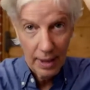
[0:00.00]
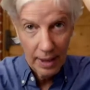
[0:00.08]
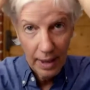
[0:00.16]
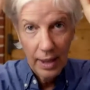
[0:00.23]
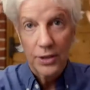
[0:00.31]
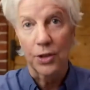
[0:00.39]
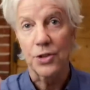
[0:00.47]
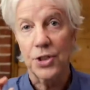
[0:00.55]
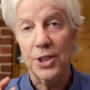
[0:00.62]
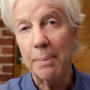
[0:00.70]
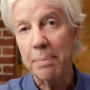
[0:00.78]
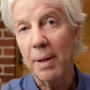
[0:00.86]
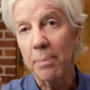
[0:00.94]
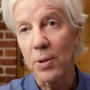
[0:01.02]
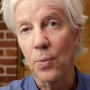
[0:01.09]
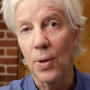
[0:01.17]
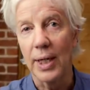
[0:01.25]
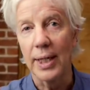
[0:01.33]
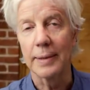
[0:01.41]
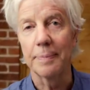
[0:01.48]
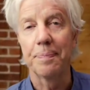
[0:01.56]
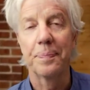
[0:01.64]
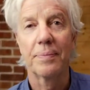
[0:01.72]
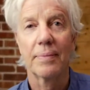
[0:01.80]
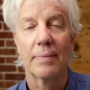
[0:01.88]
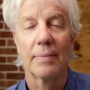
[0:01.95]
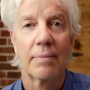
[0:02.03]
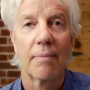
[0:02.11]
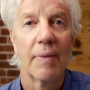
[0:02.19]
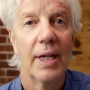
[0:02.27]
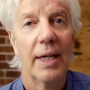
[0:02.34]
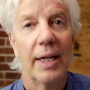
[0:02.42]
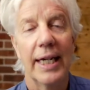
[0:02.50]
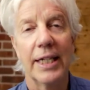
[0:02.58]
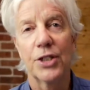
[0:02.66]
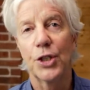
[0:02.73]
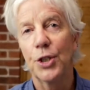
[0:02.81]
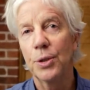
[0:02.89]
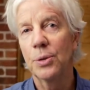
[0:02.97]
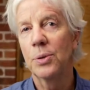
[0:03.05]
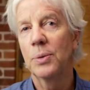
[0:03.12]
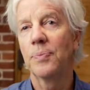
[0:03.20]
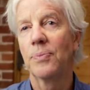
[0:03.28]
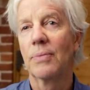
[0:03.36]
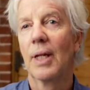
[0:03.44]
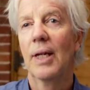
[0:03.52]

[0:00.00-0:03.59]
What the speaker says: So step number one is you